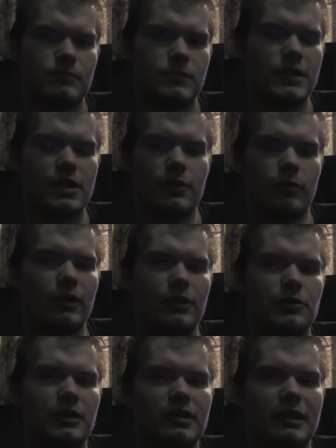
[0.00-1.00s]
you know, the where
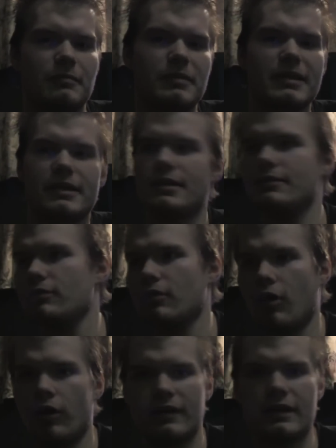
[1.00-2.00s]
you can like be
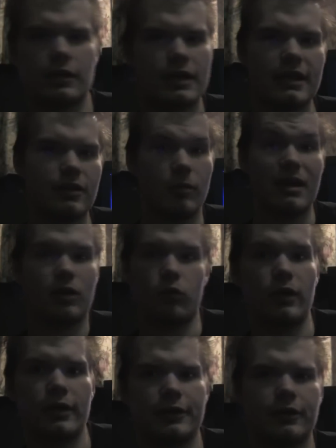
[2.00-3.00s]
on the internet no matter
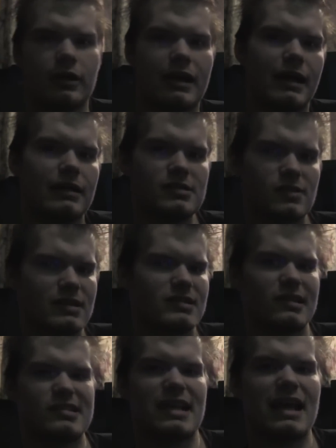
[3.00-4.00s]
where you're at. So it's
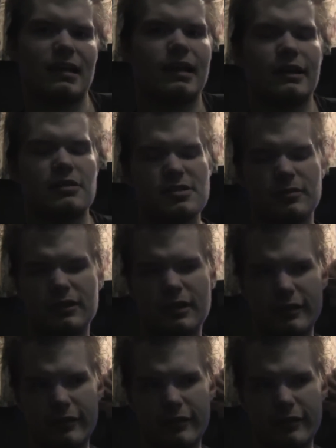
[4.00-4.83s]
like satellite or something like